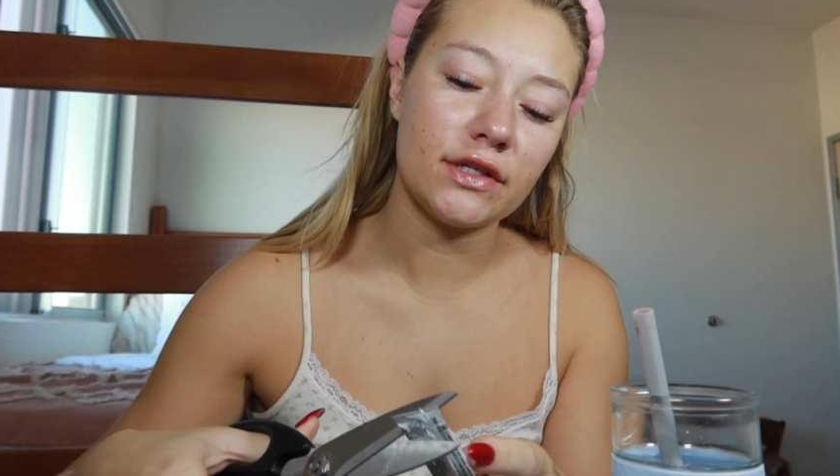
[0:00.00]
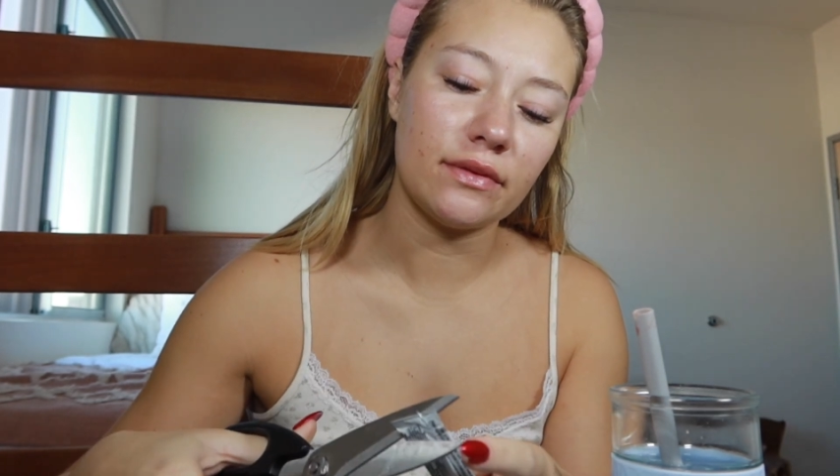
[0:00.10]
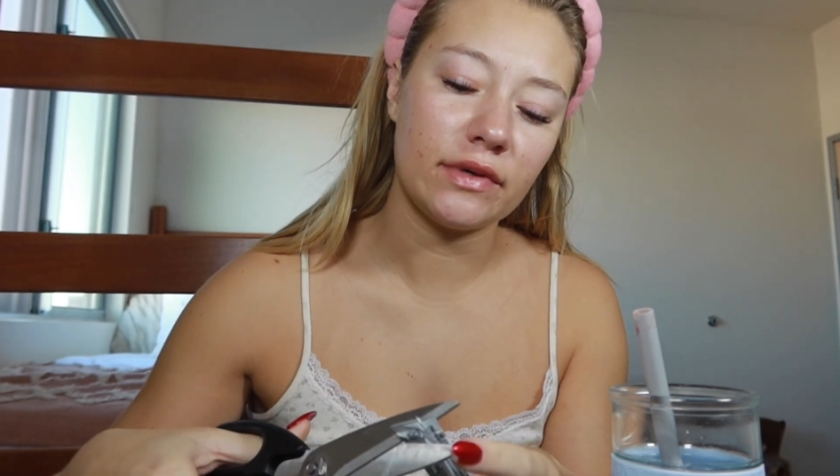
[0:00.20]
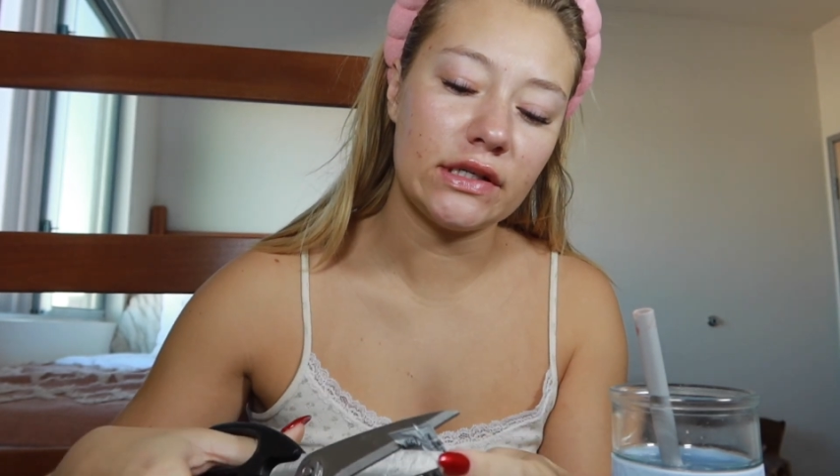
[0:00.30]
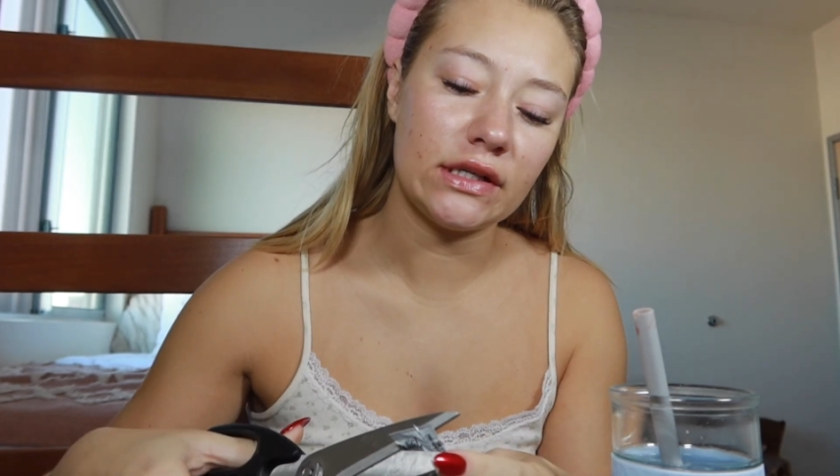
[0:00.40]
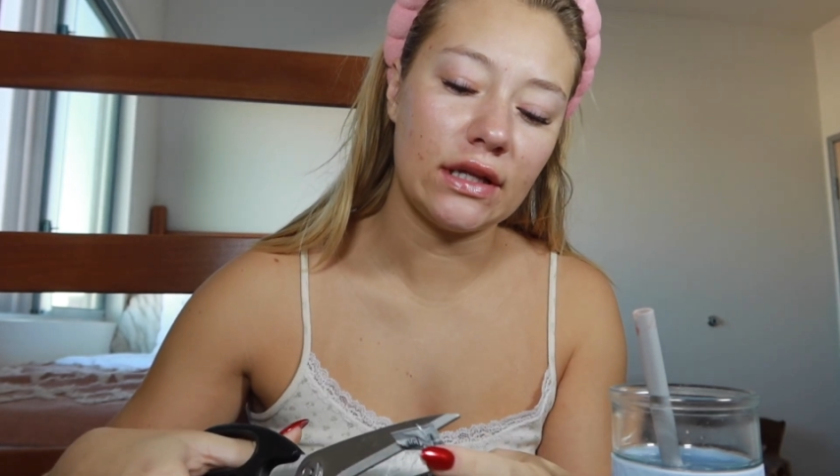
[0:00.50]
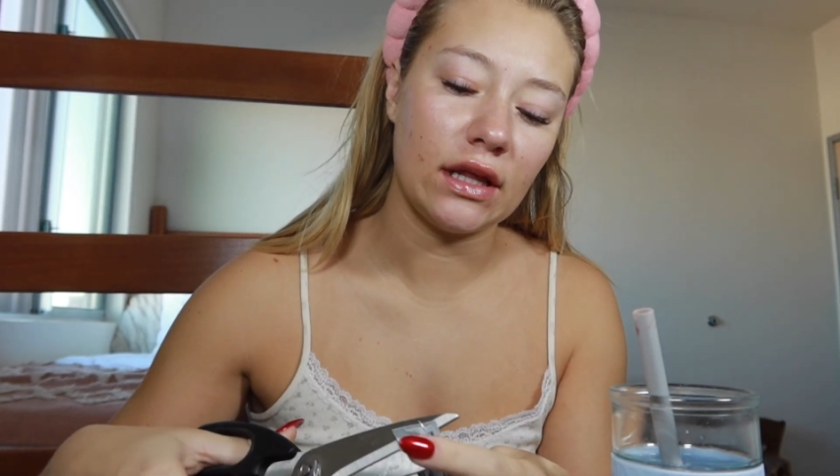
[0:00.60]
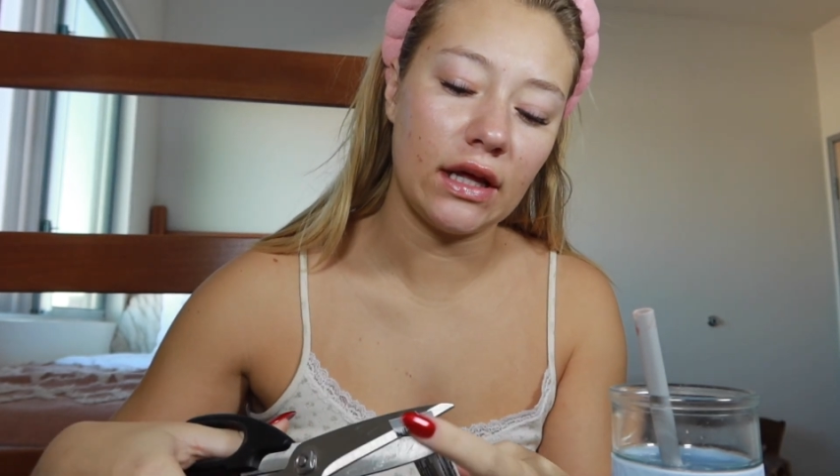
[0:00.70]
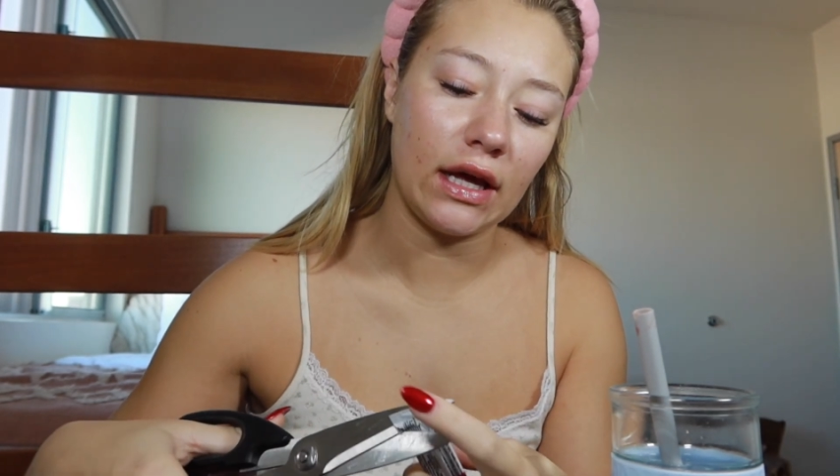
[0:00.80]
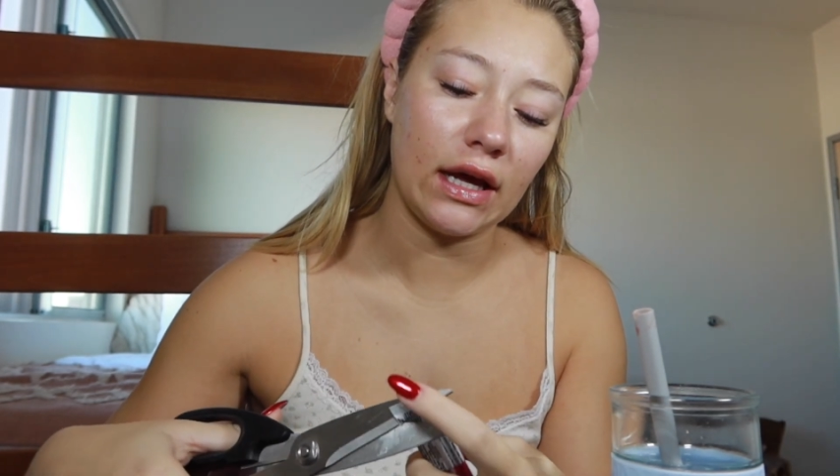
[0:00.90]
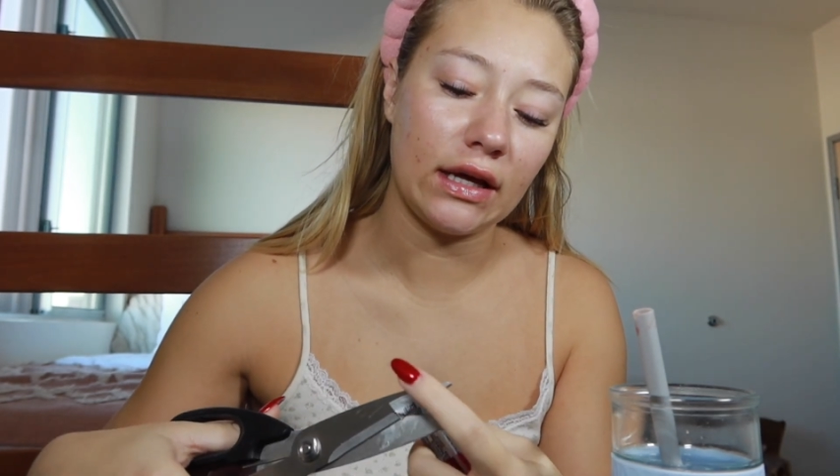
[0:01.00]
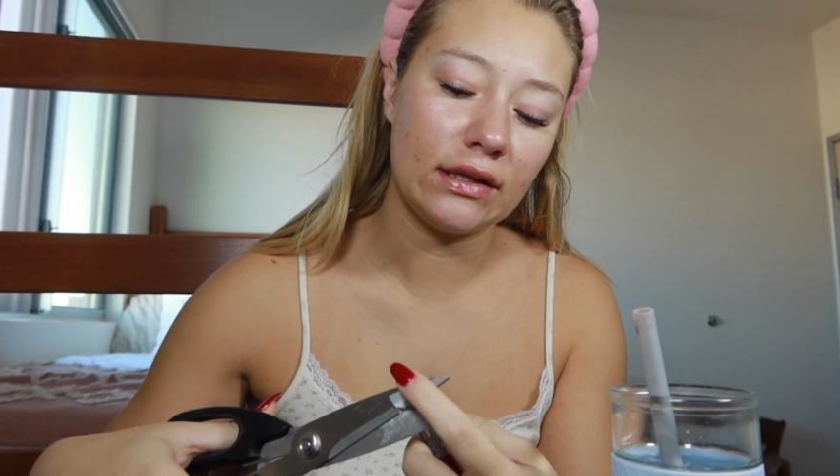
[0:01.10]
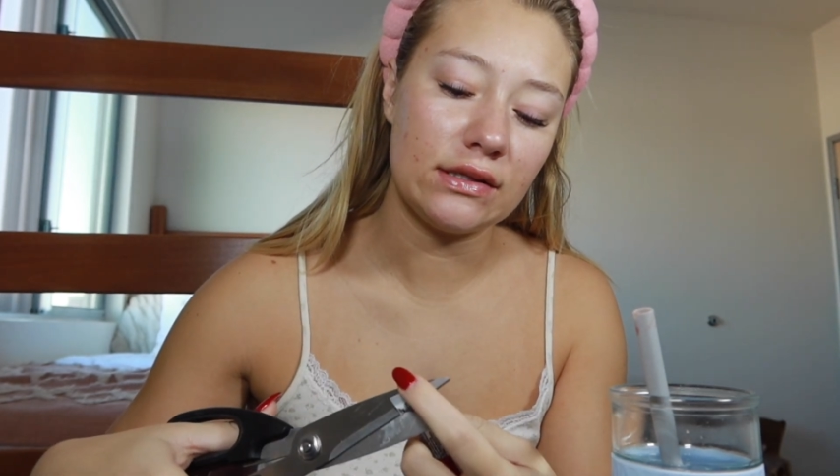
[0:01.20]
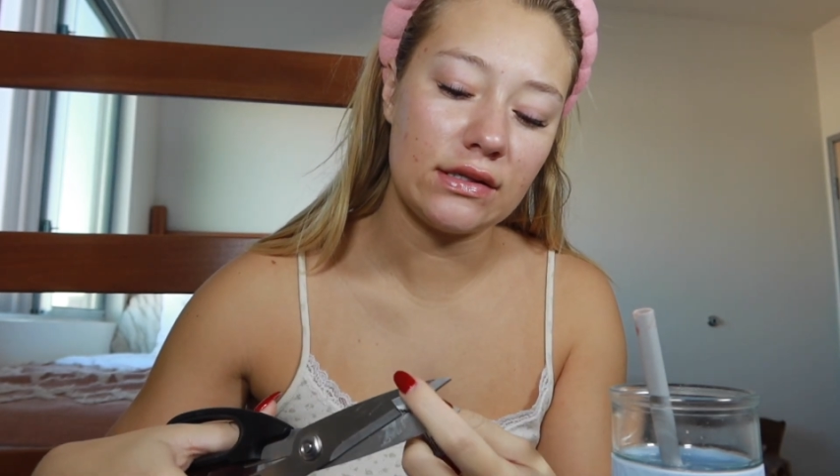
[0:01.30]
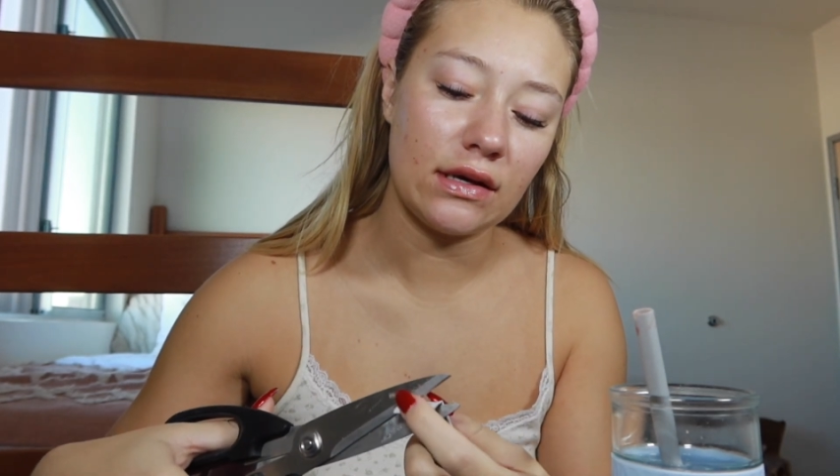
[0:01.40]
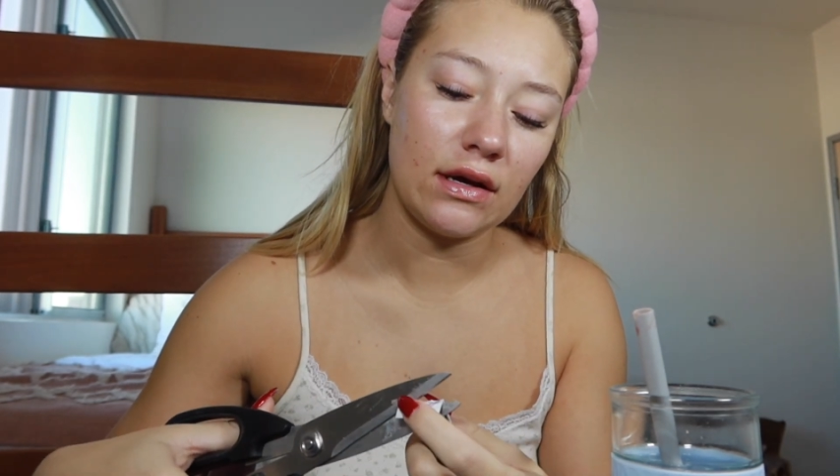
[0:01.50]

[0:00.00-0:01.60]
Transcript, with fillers: some reason than the cans.